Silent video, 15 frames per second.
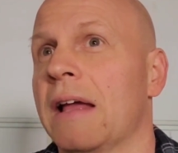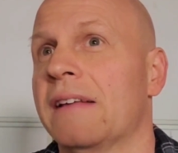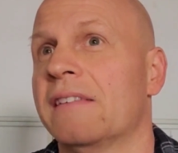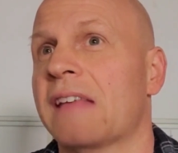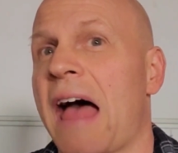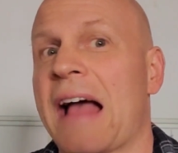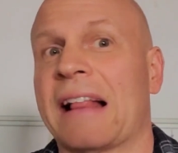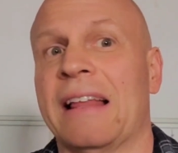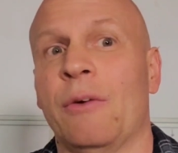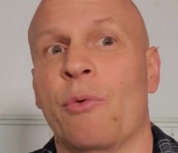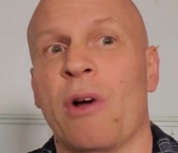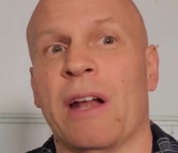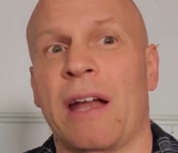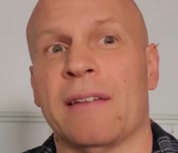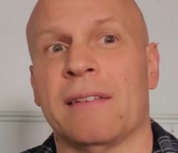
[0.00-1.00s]
exactly
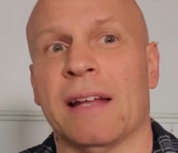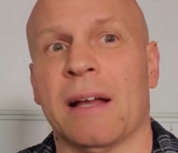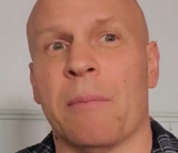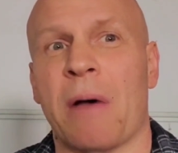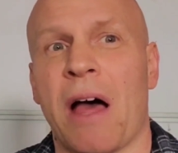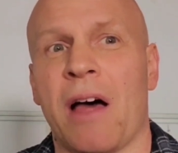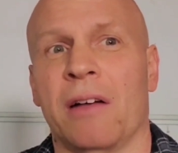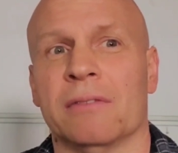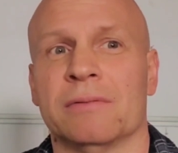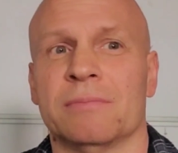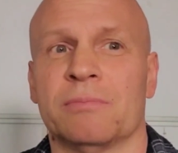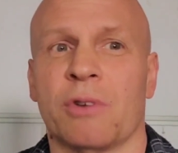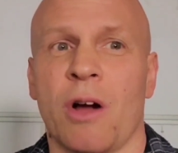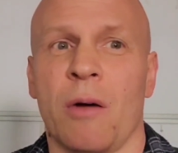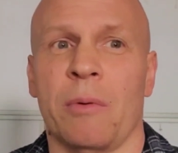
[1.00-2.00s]
when. I think
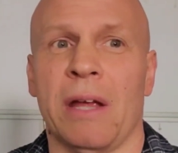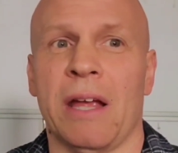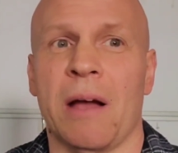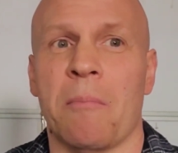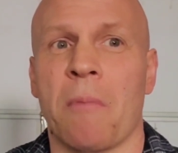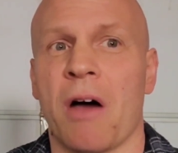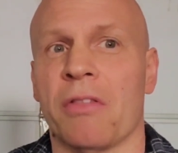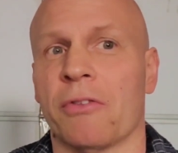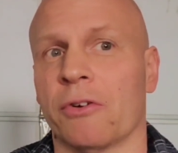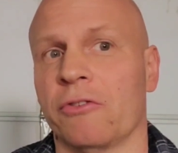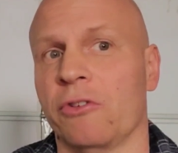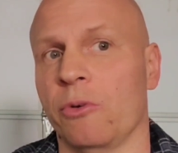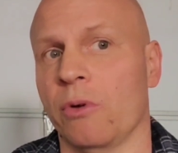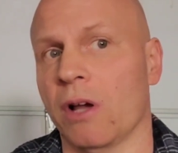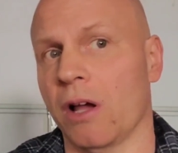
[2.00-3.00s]
about probably a month or
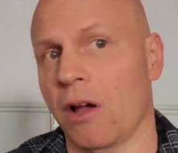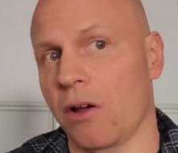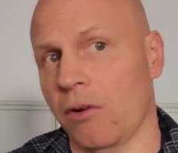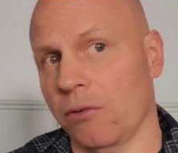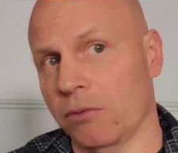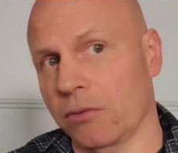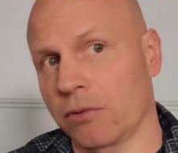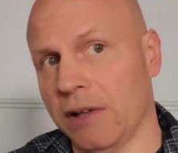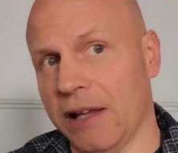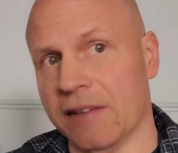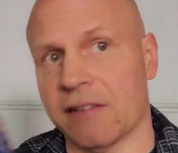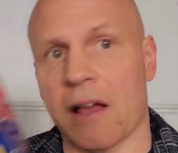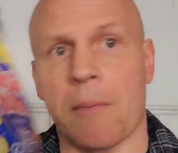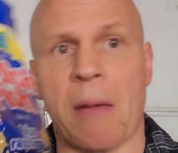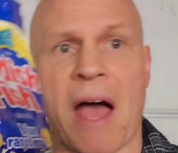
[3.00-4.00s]
two ago,
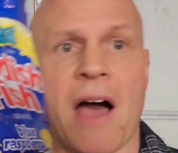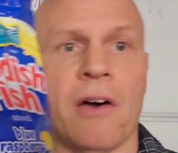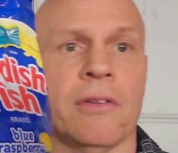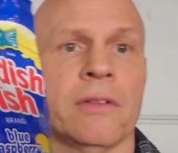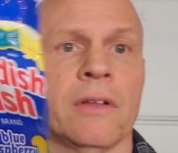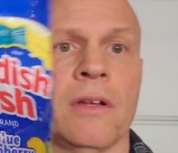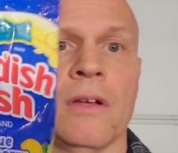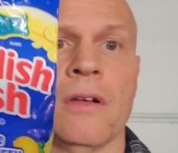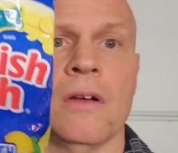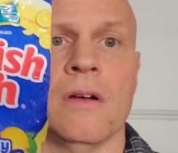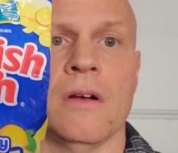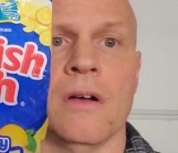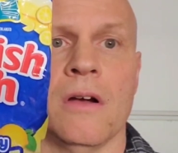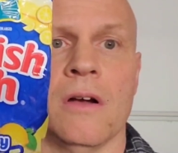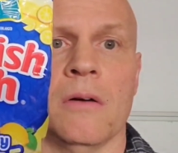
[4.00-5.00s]
these come out.
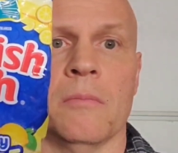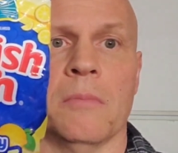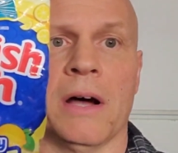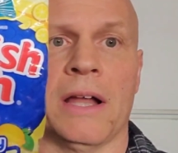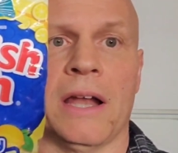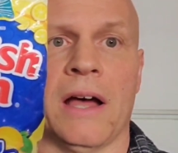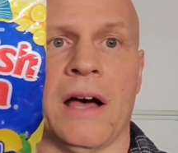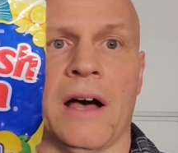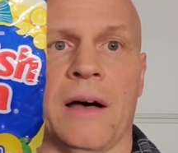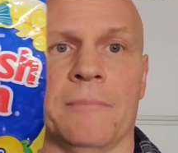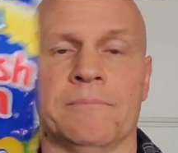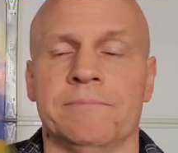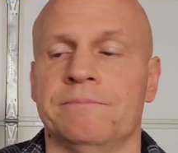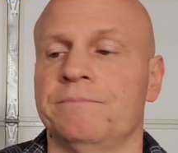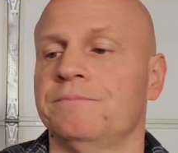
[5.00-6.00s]
But
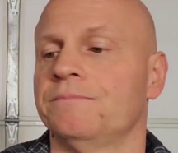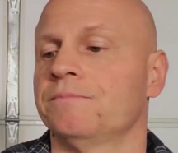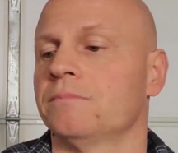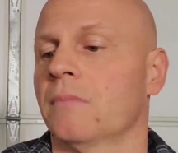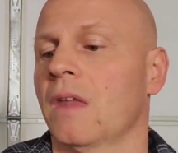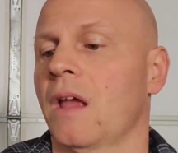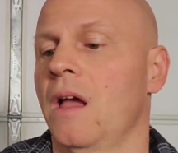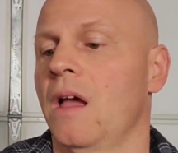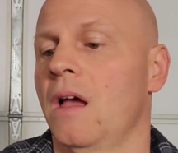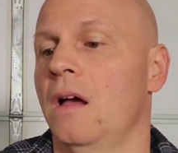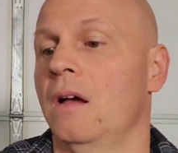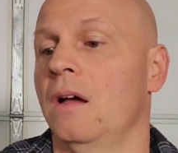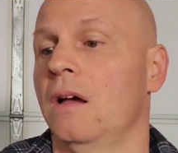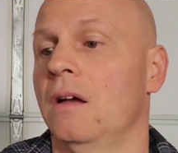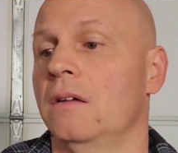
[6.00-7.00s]
um,
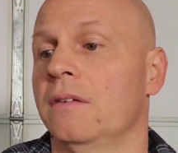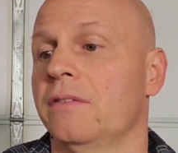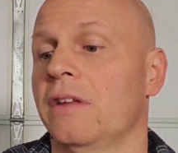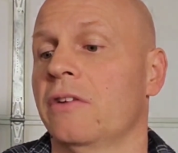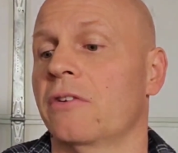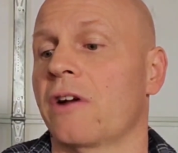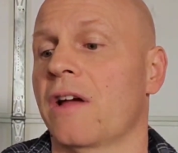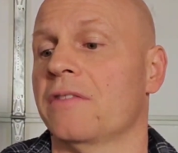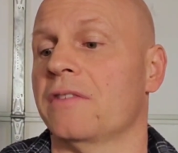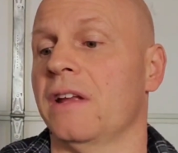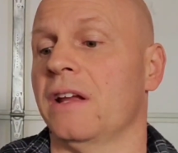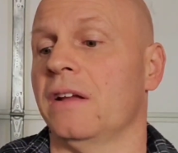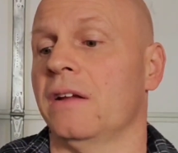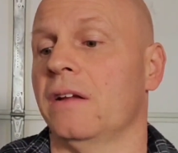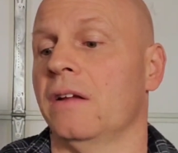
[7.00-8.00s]
it's
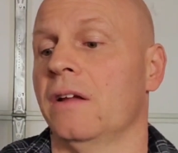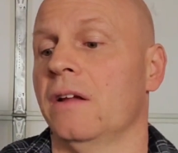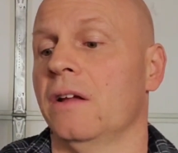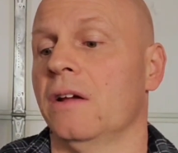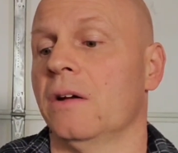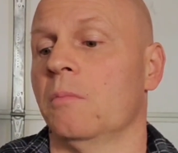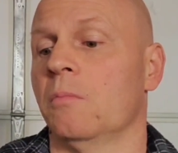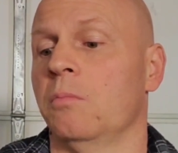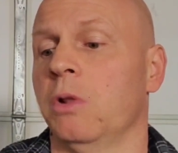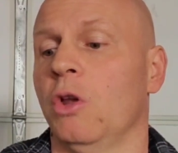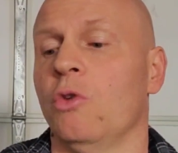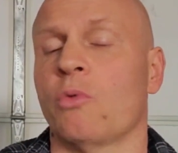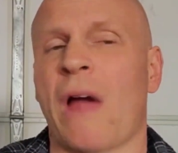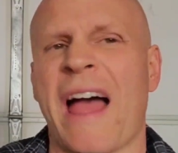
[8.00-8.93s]
interesting. Blue